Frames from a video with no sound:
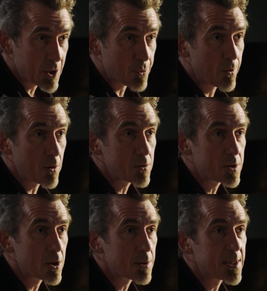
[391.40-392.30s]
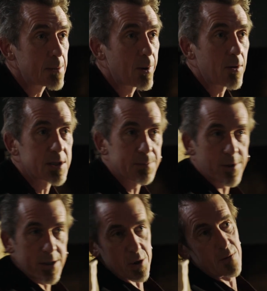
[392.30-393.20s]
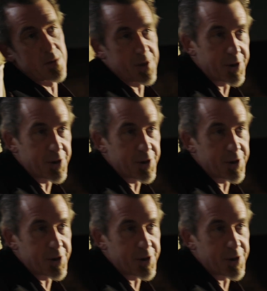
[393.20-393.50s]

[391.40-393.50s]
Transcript: The road took me to Ball's Bridge over the